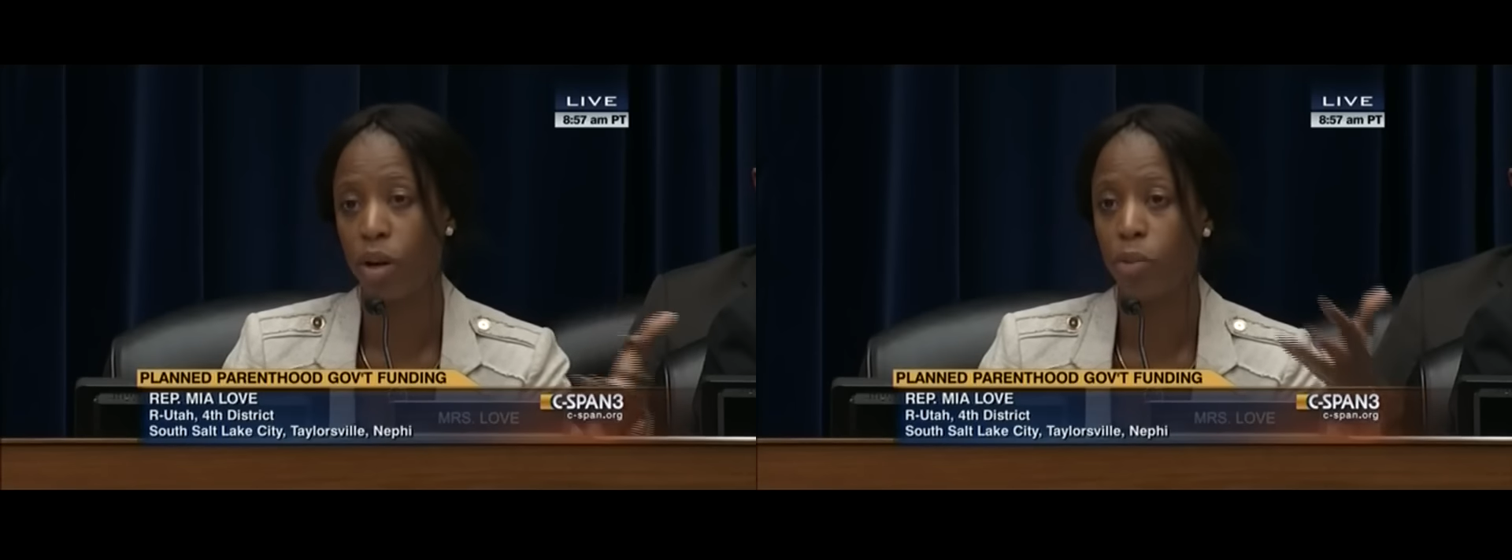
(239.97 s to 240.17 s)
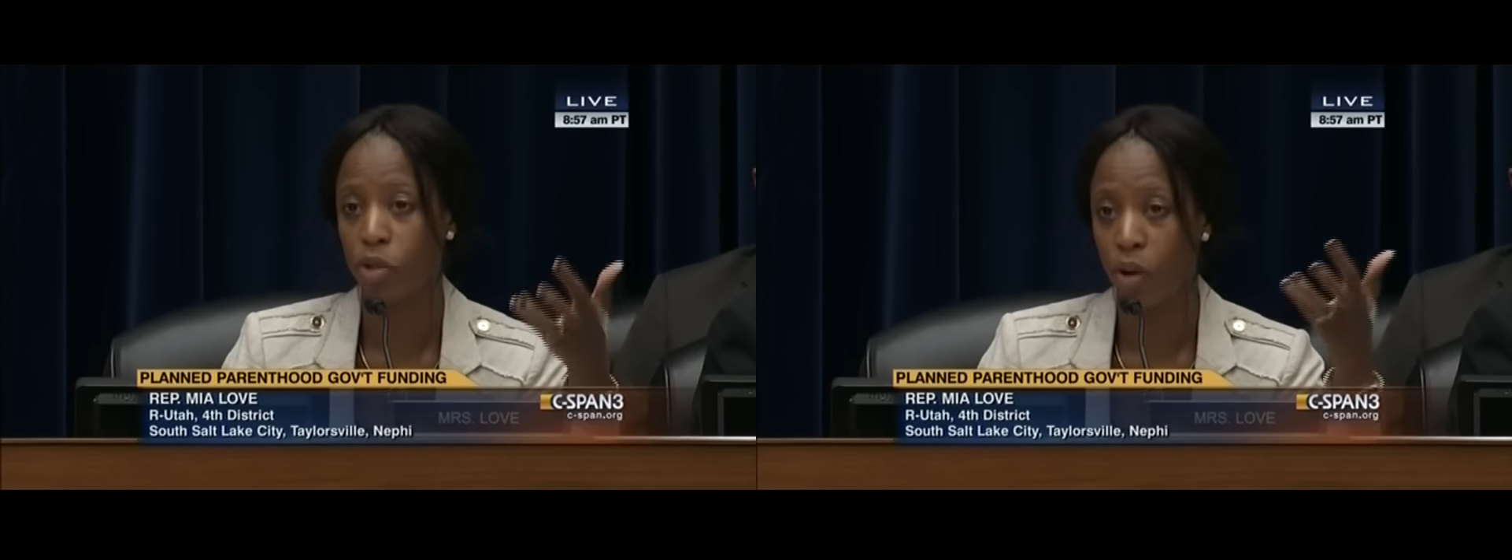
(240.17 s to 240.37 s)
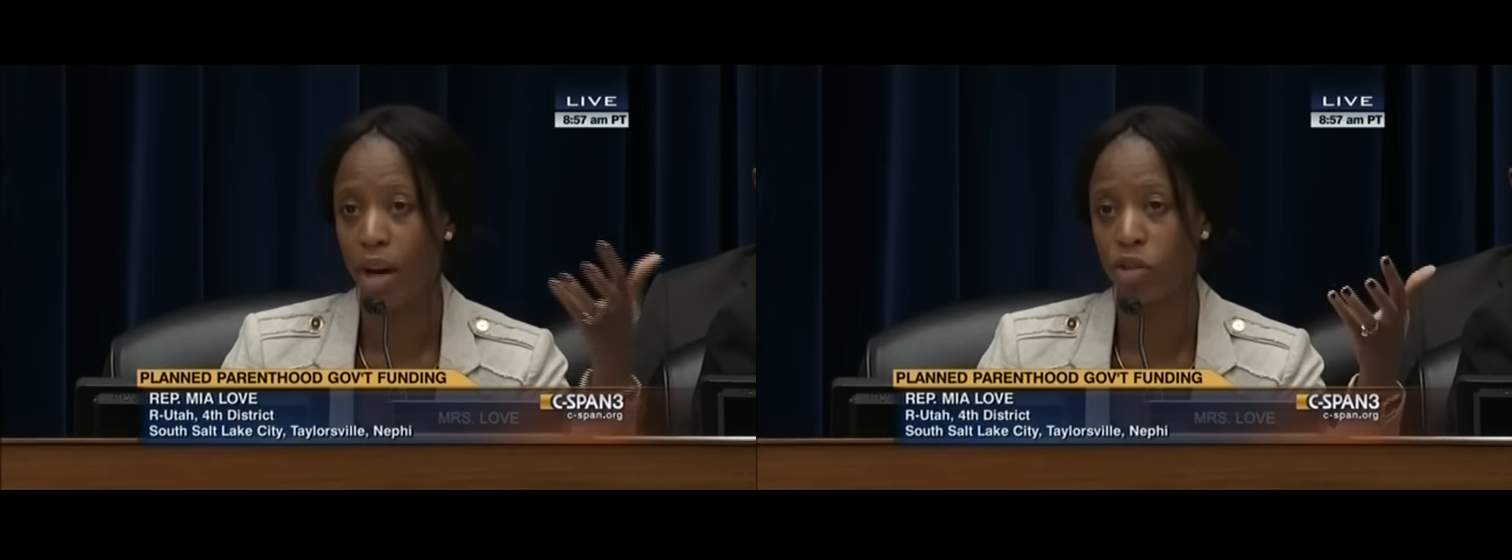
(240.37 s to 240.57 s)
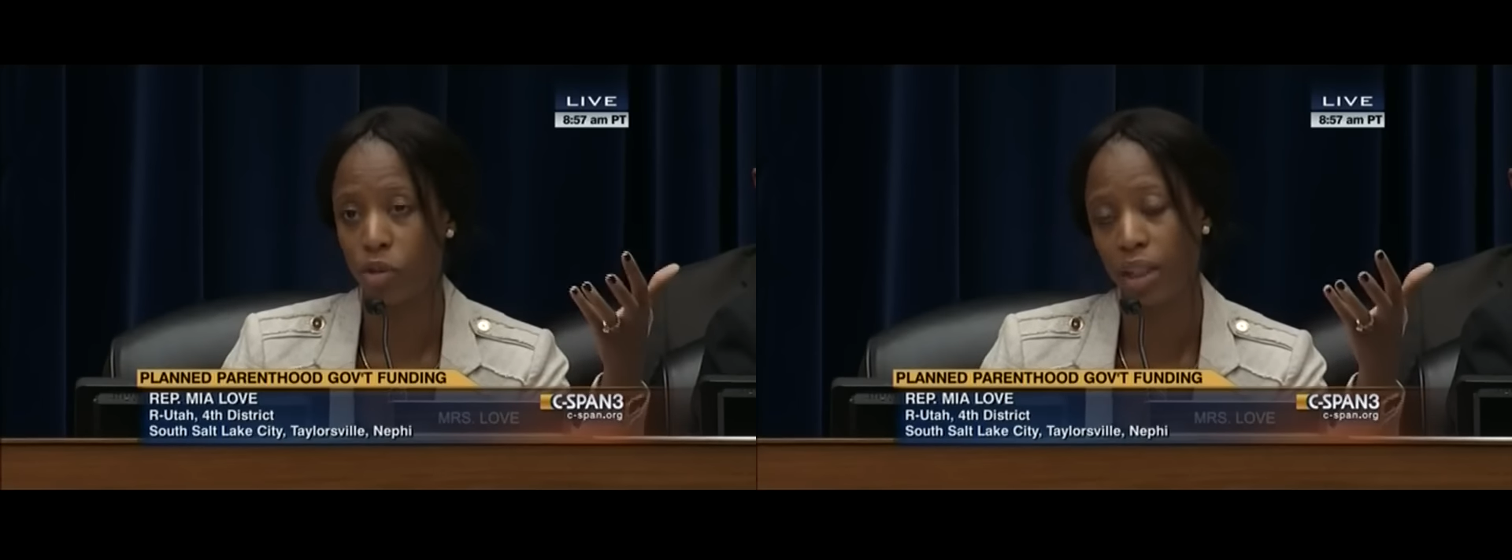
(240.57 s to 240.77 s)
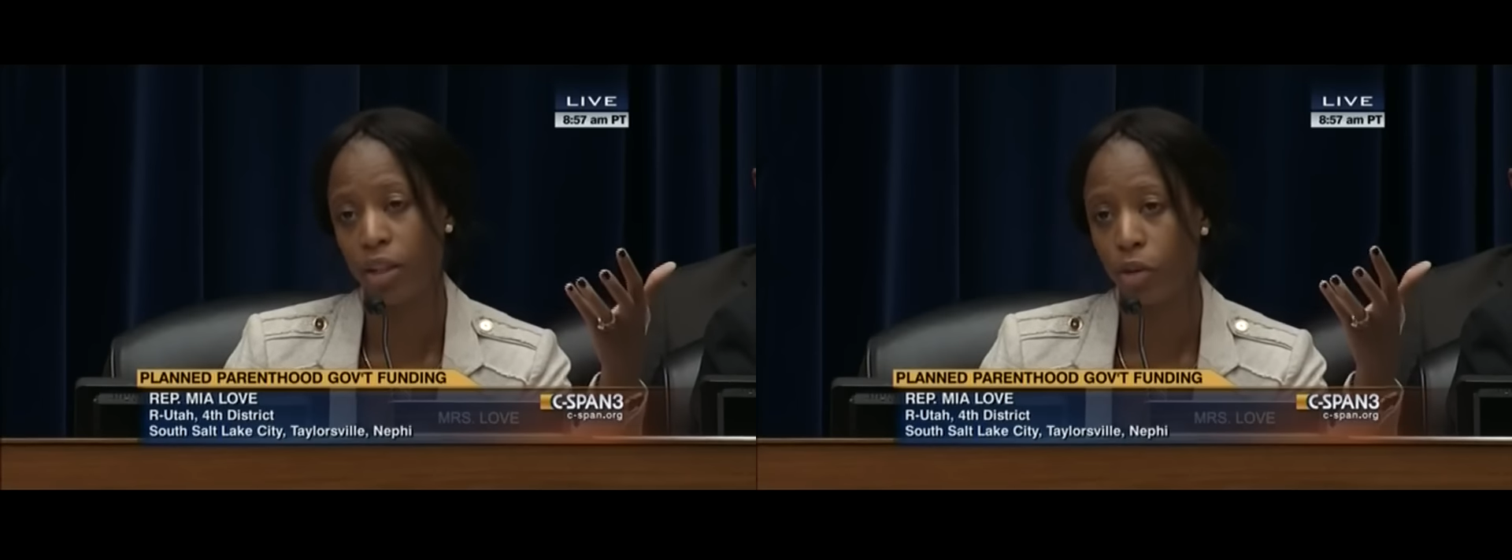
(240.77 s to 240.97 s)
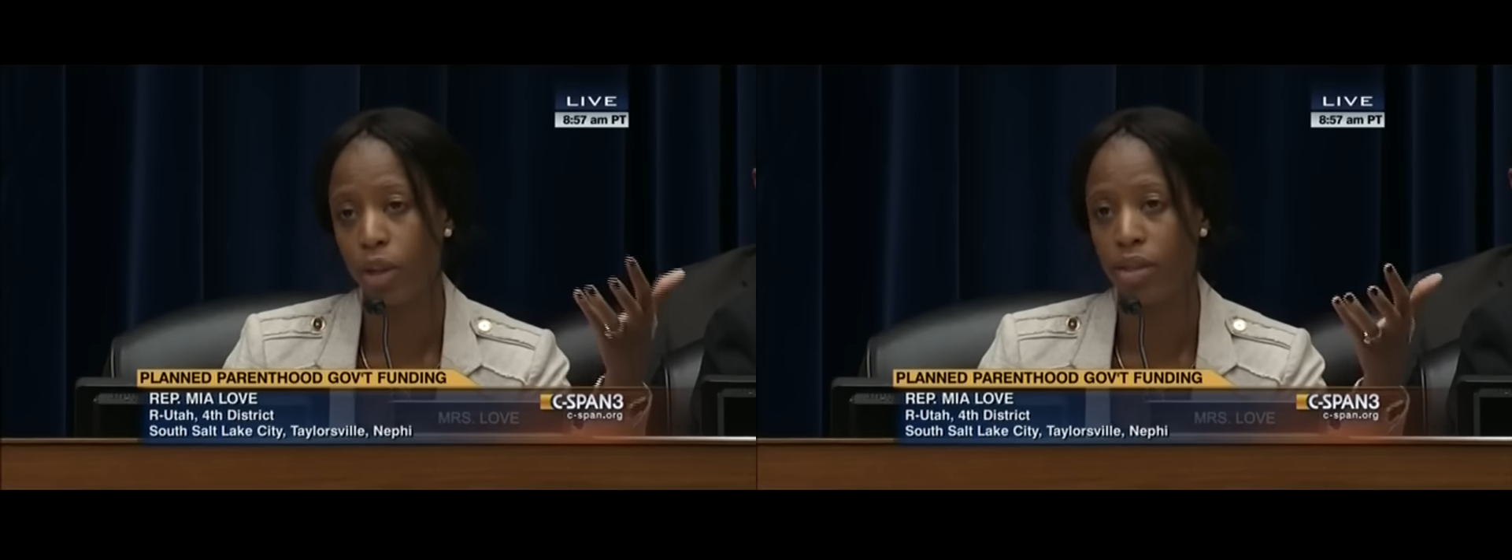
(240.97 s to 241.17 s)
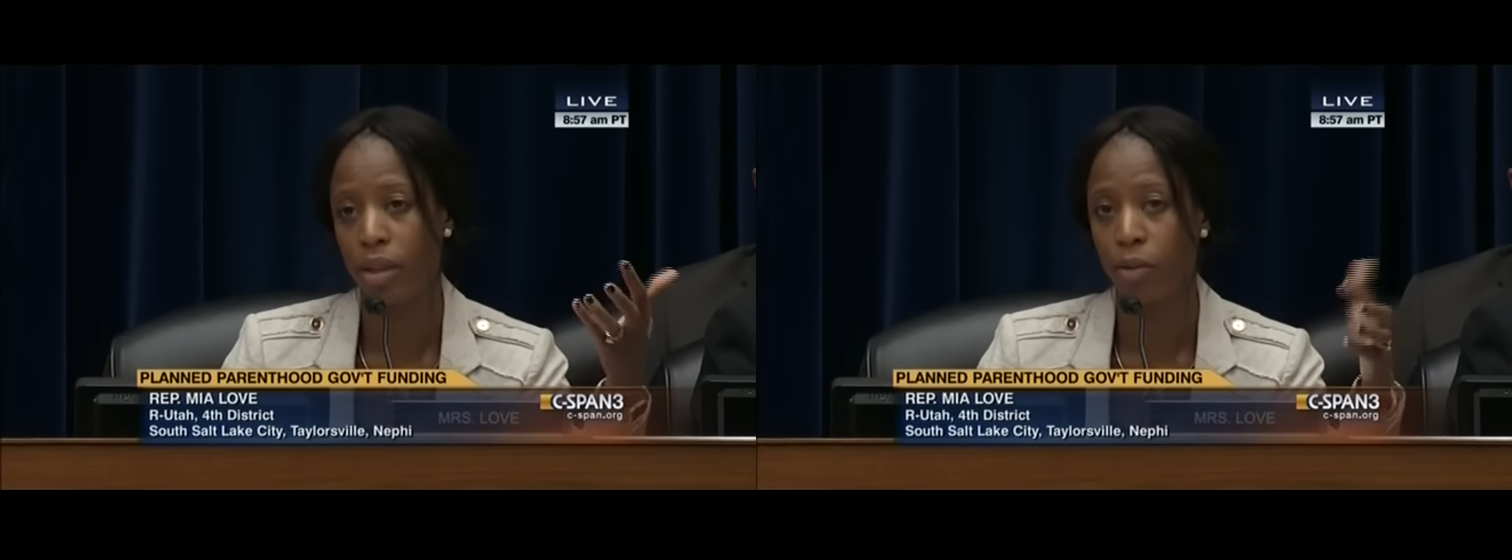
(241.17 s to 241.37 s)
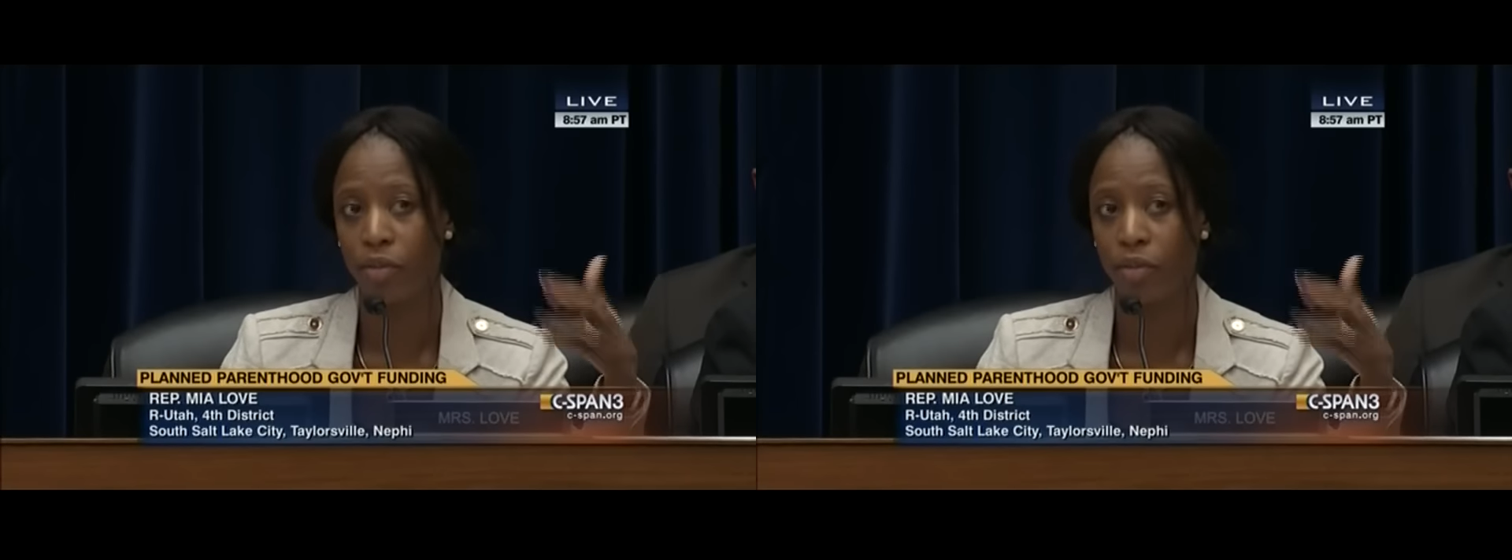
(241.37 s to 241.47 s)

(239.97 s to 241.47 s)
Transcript: numbers are actually increasing,